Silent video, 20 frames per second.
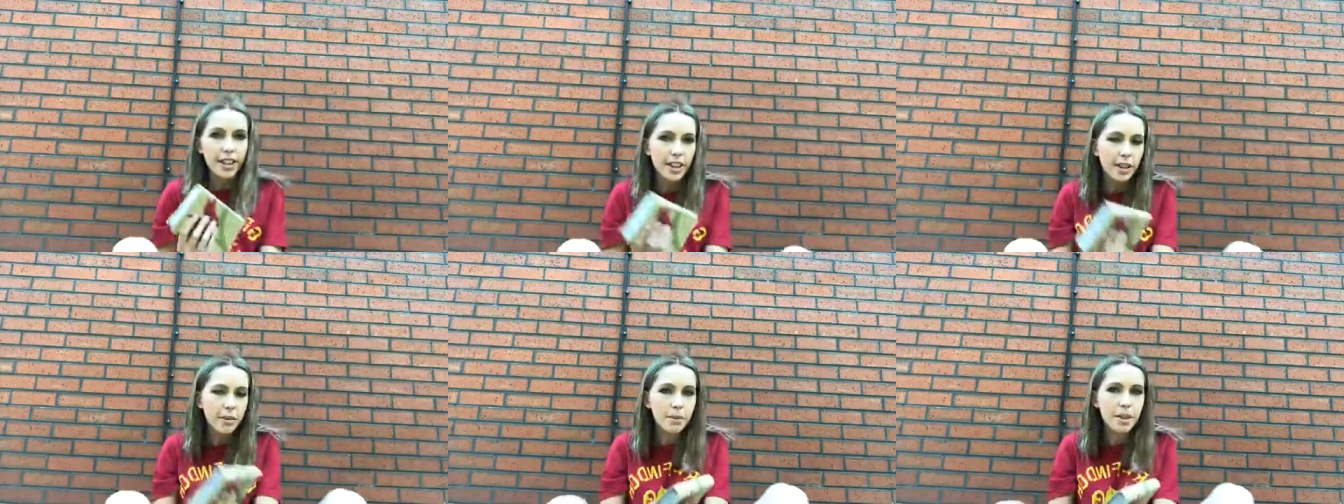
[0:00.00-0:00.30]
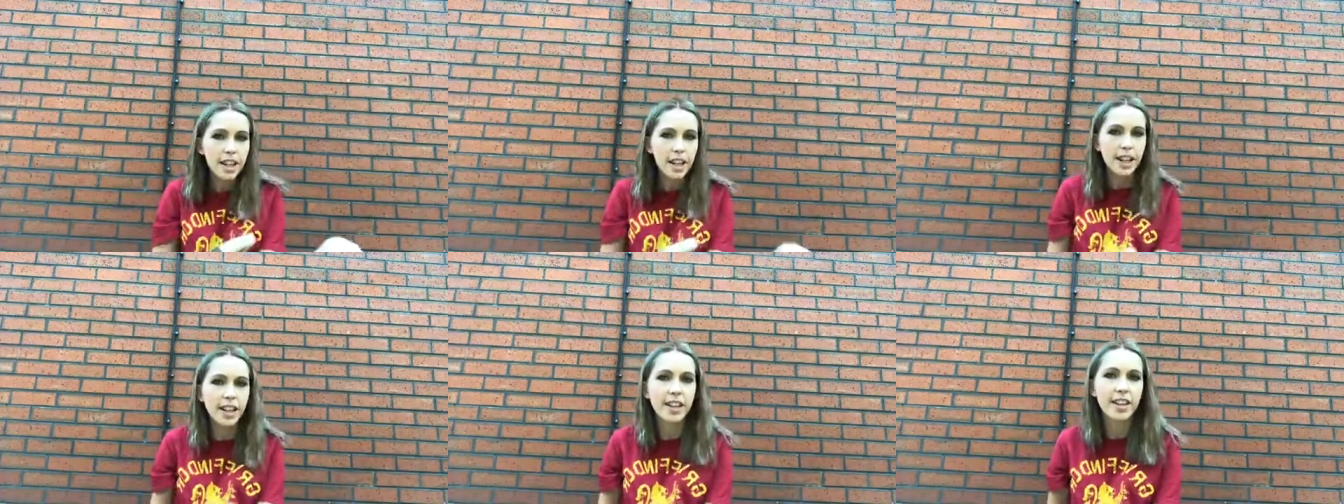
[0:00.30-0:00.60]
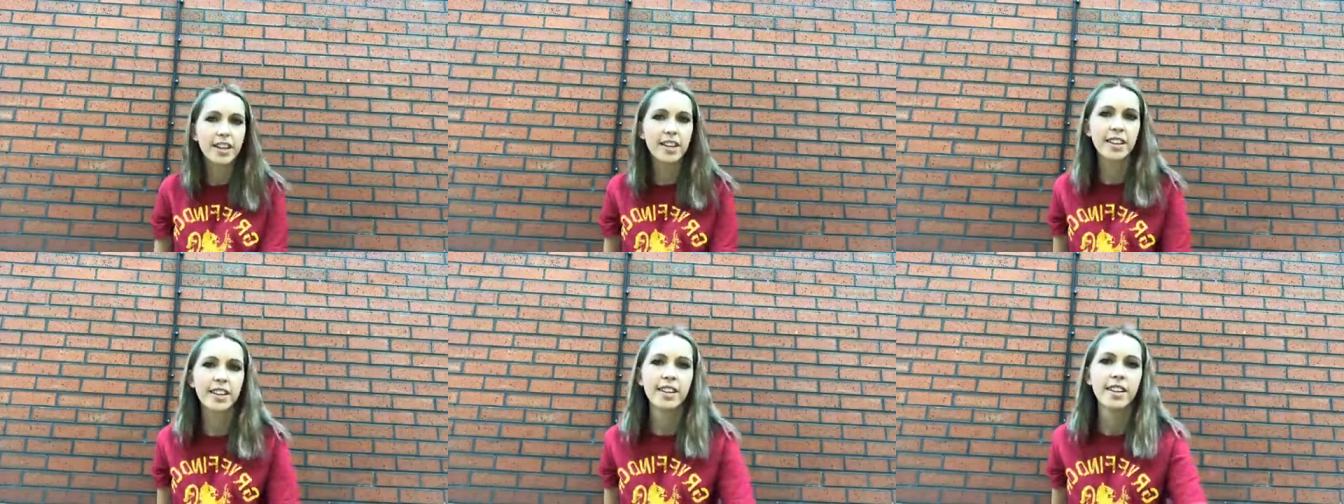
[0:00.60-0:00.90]
hear me.
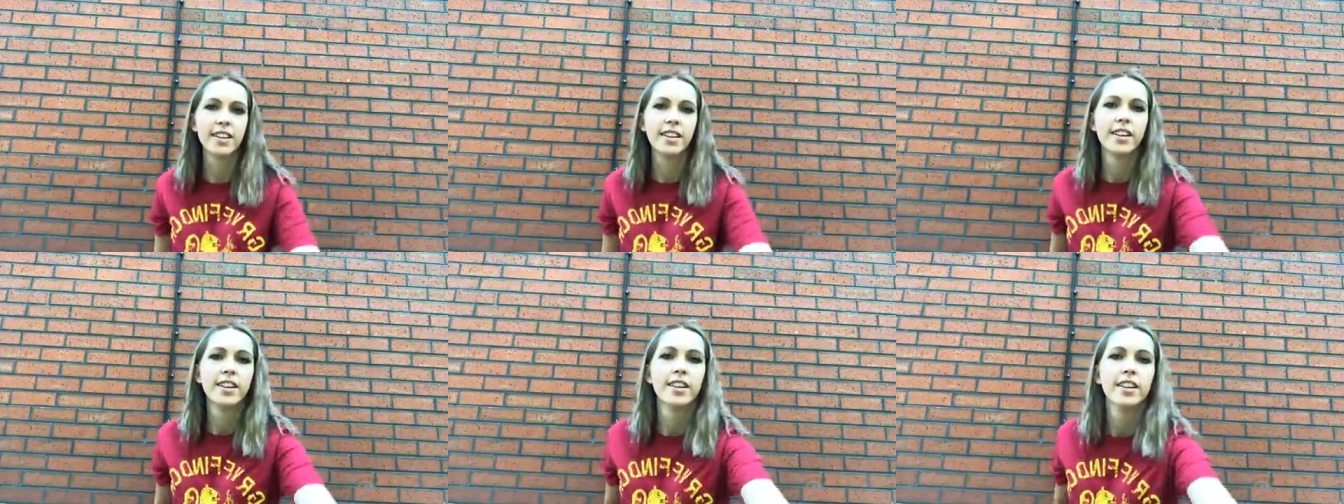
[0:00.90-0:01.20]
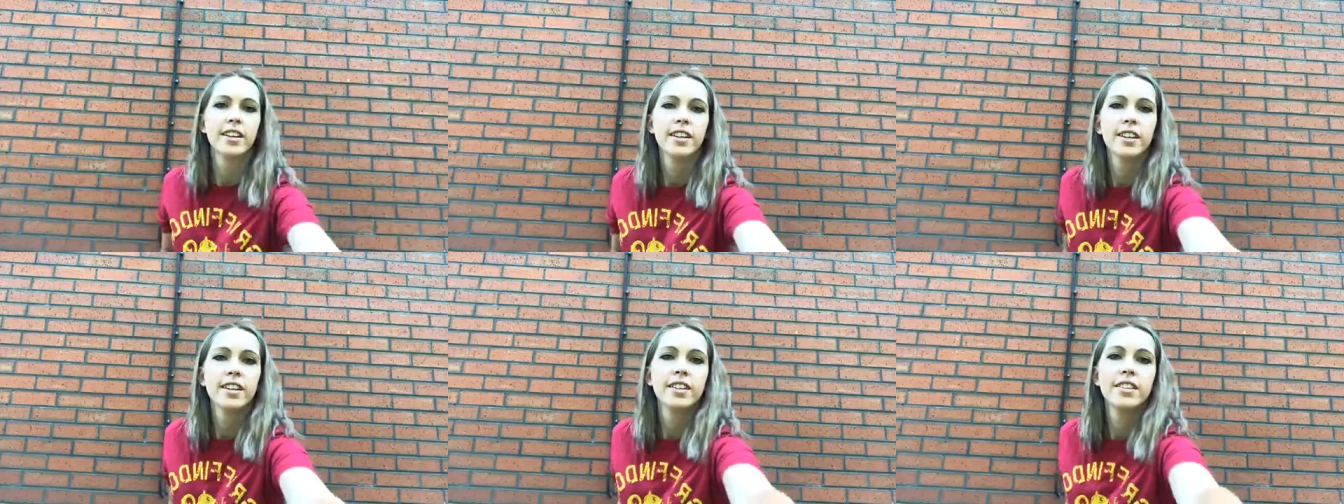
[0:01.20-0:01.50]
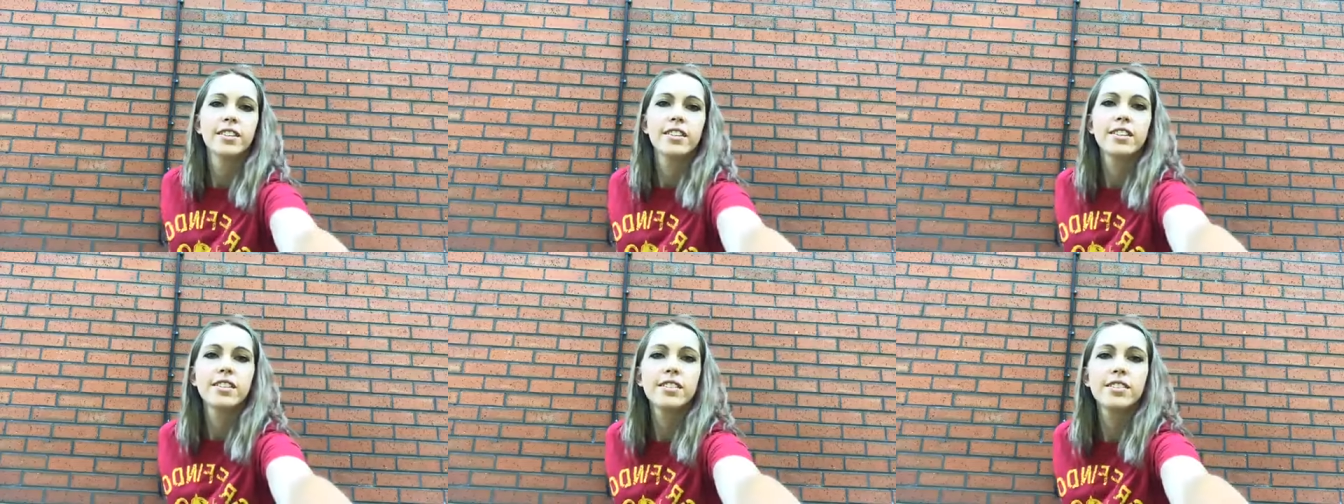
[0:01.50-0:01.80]

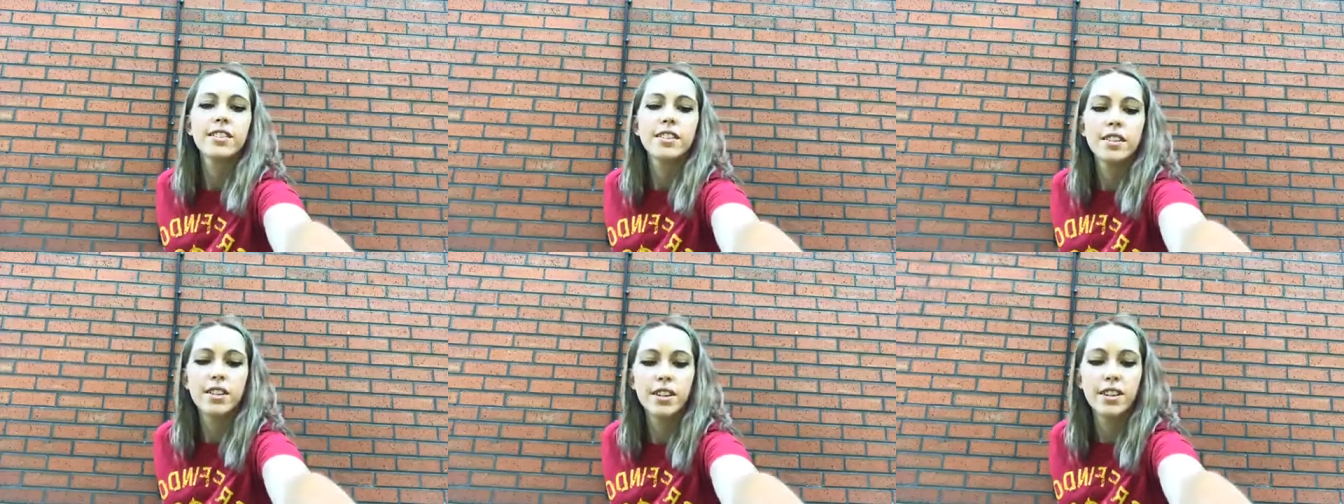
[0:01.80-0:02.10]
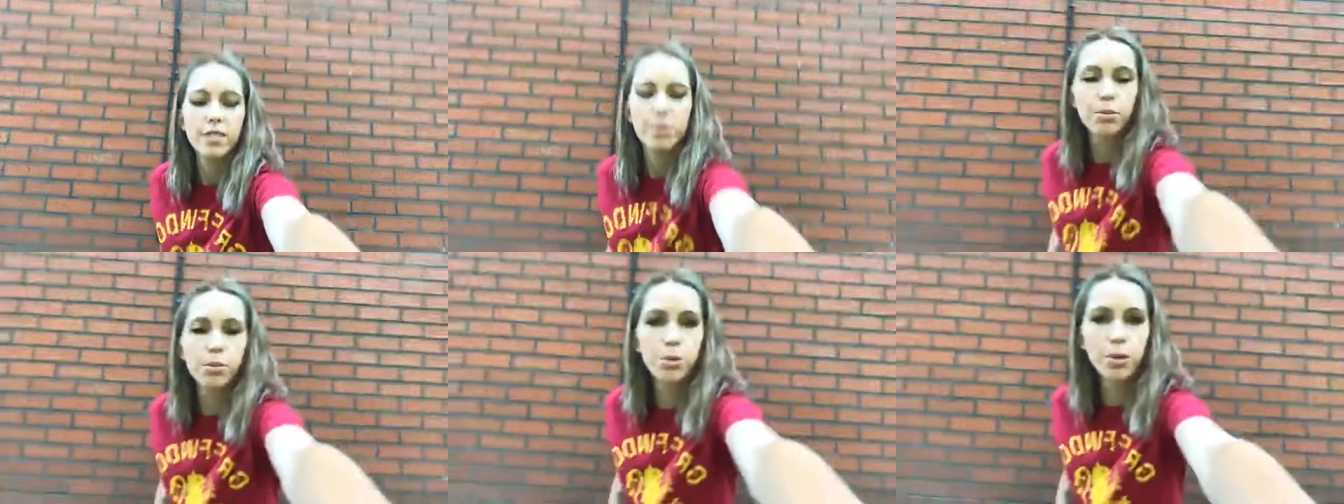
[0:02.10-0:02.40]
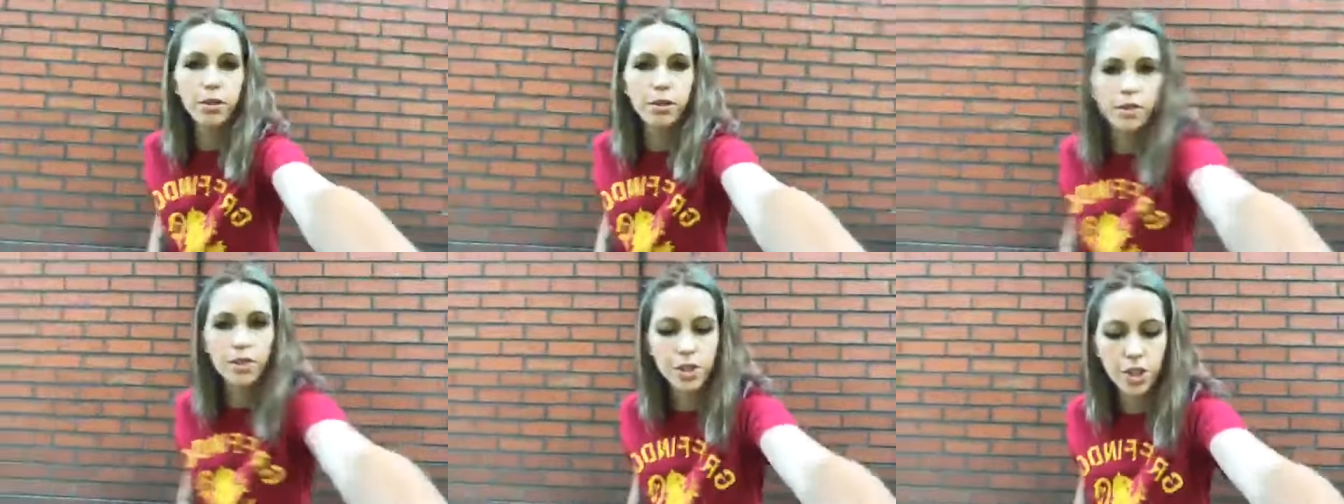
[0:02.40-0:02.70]
See the nice wall
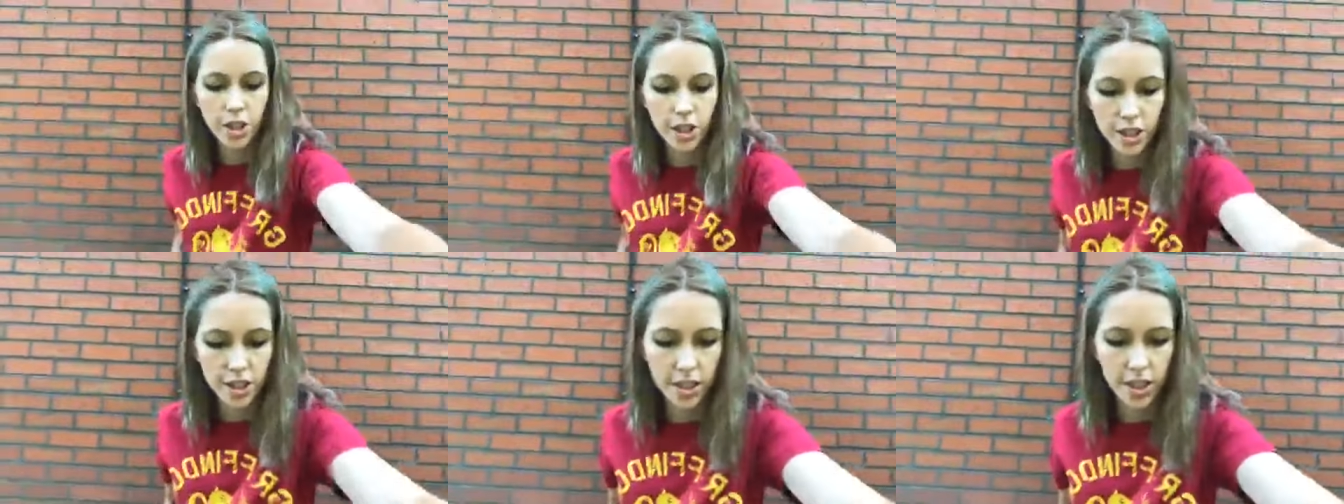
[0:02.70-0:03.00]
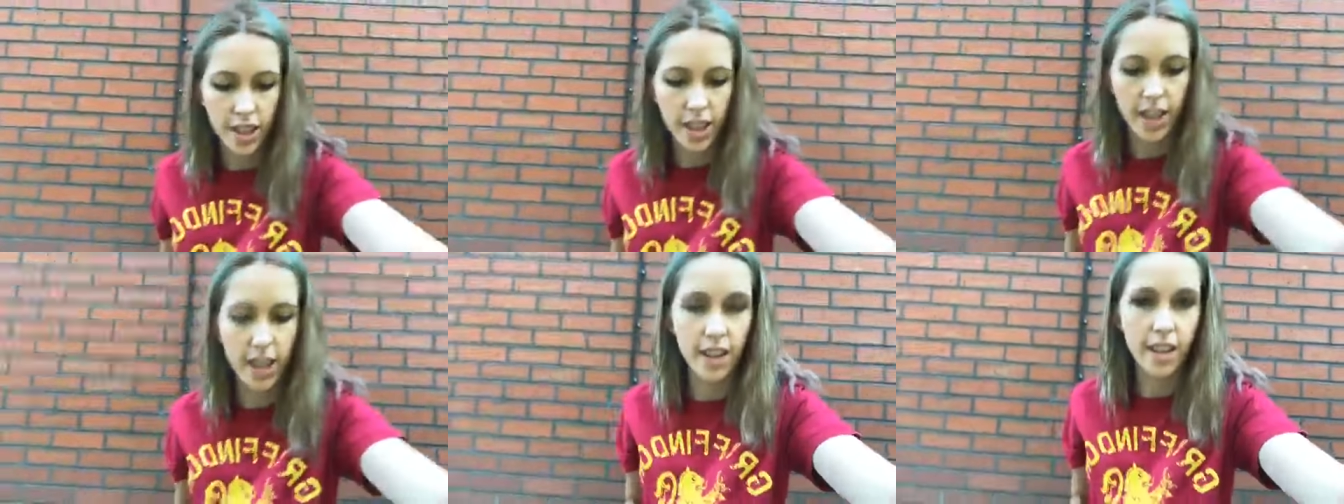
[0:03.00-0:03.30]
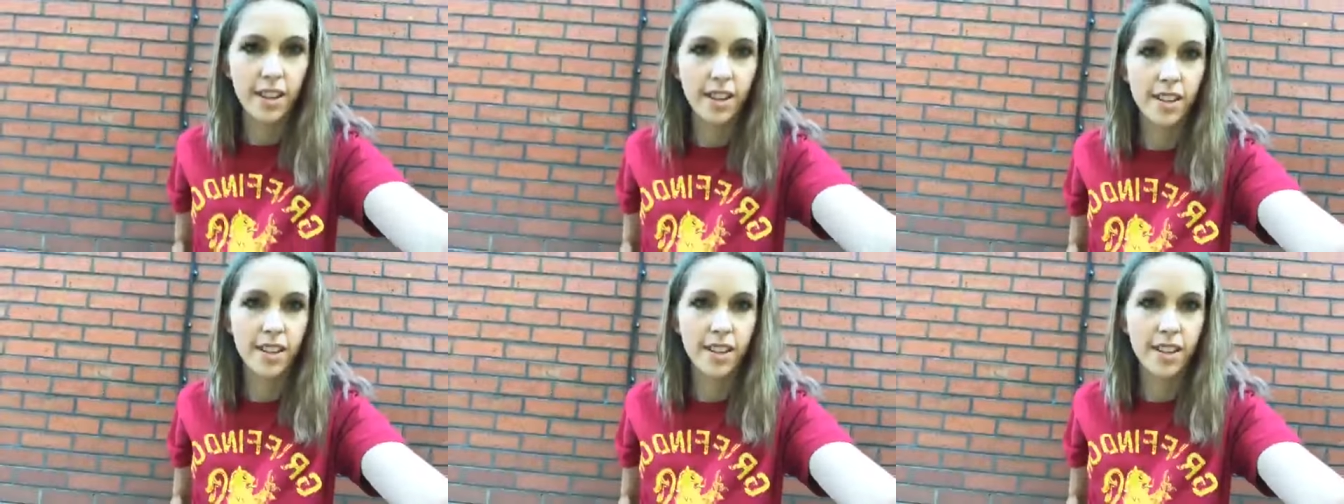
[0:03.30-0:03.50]
of the church there.